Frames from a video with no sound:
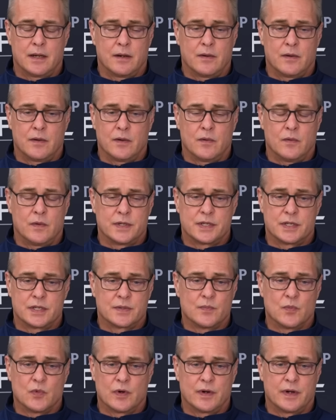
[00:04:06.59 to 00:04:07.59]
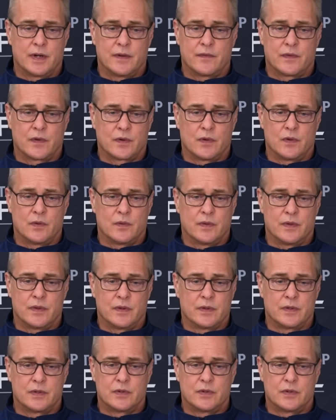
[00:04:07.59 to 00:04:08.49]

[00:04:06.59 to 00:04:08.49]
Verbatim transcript: don't know which is more difficult when the